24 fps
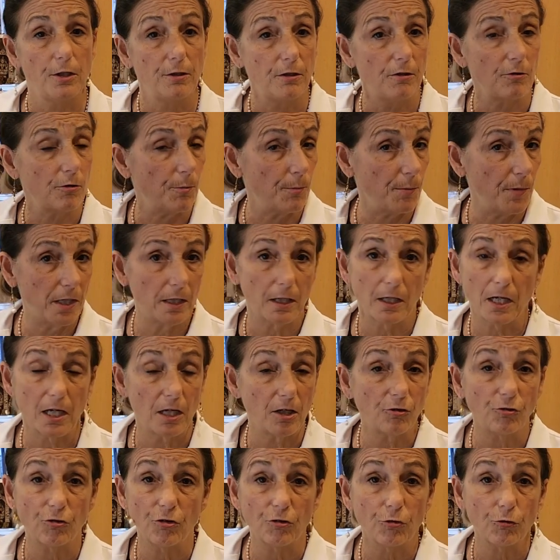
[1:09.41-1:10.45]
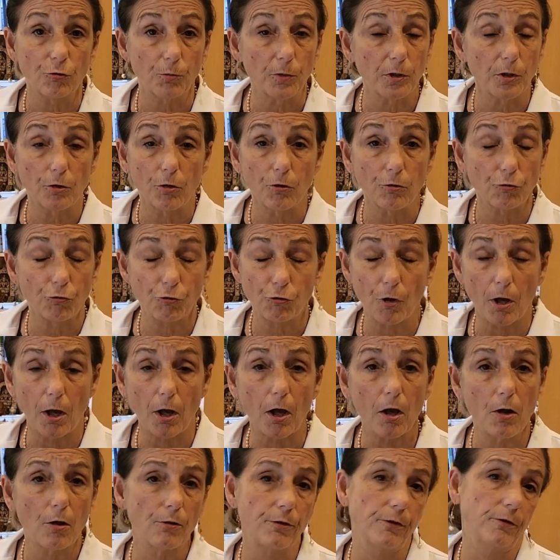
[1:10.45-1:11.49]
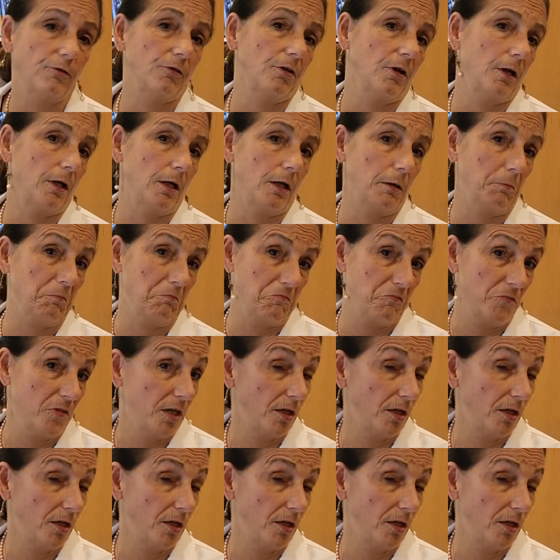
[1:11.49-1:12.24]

There are medications we use all the time,